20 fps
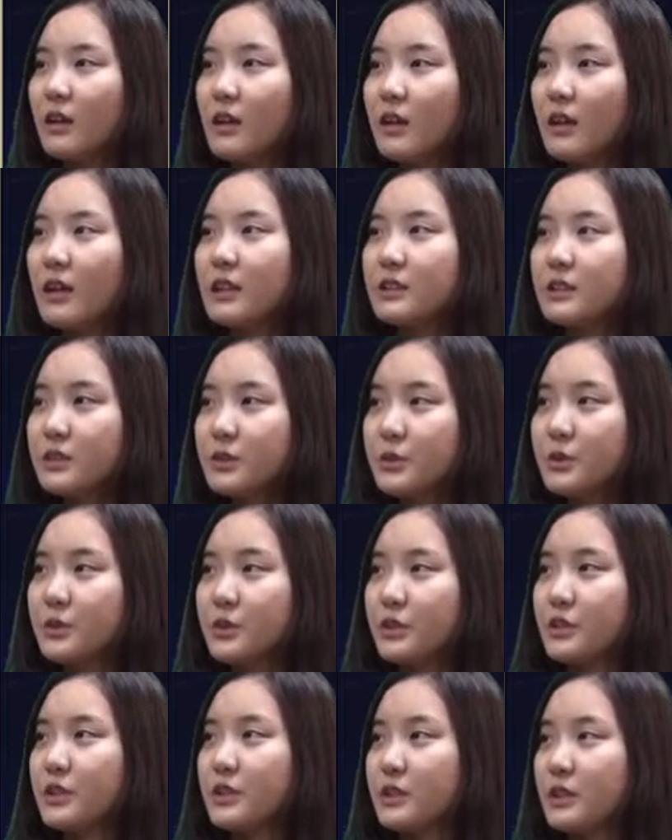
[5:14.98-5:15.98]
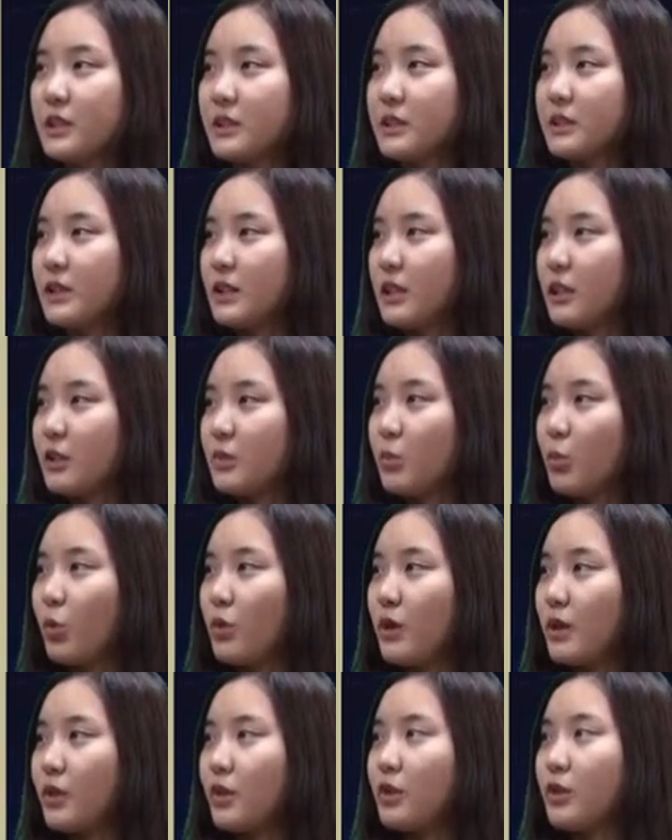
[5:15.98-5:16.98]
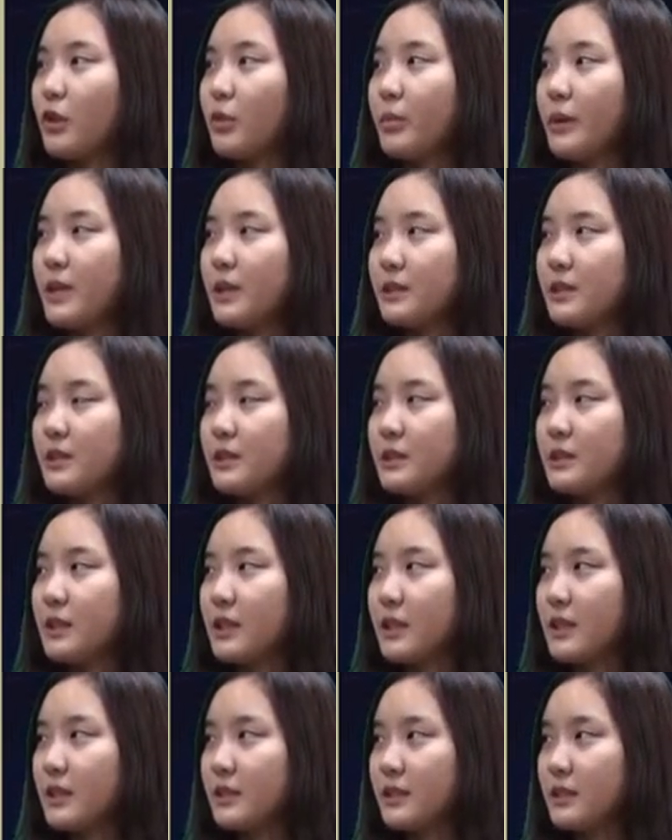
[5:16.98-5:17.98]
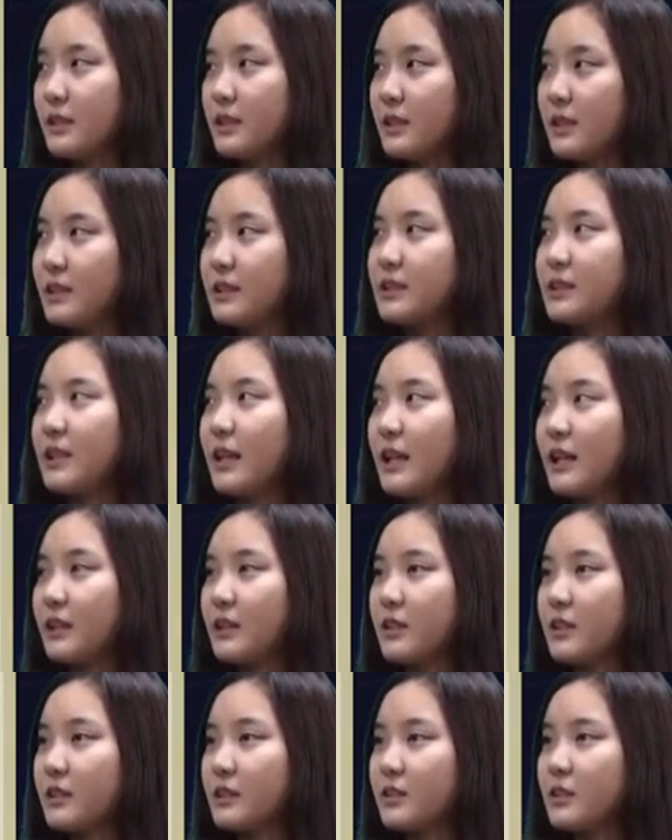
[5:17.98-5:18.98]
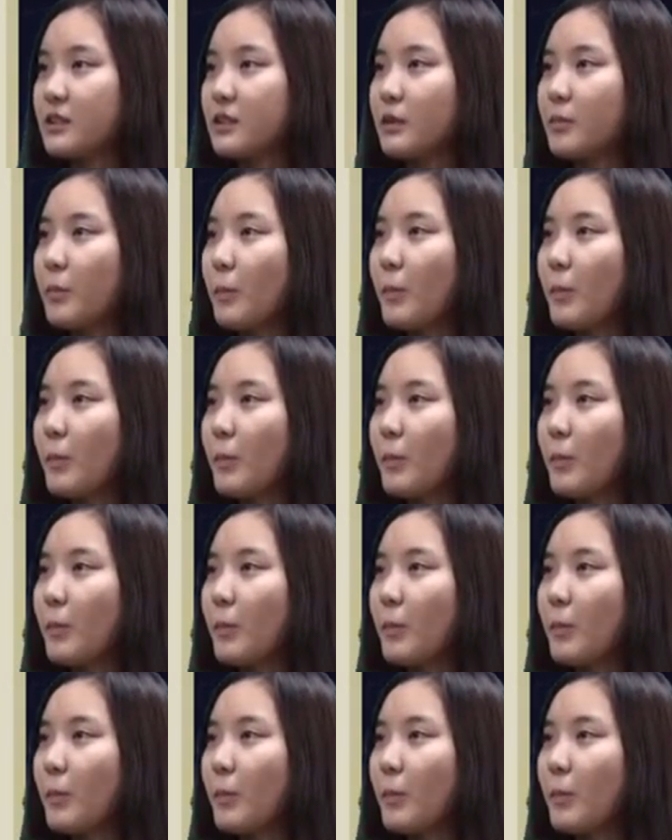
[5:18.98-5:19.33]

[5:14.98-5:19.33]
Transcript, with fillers: Carcinogenesis in molecular basis is like this.